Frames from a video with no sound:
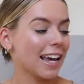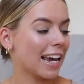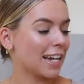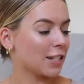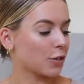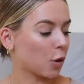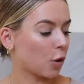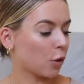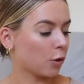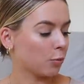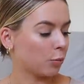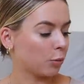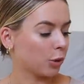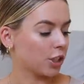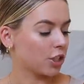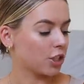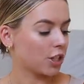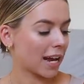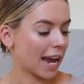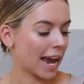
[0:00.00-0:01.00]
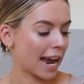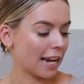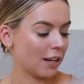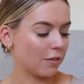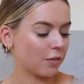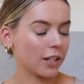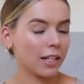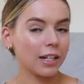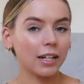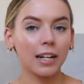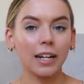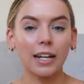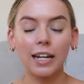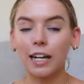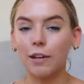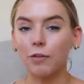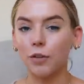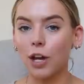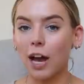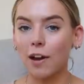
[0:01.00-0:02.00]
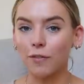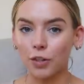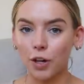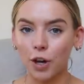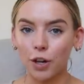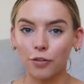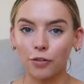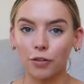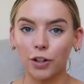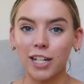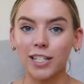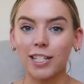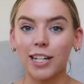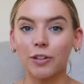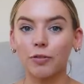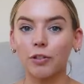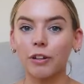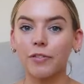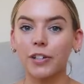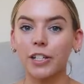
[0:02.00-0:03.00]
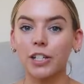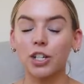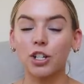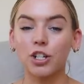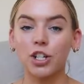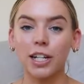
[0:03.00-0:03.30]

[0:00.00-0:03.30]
It's called Bridge to Haven. If you haven't heard of Francine Rivers,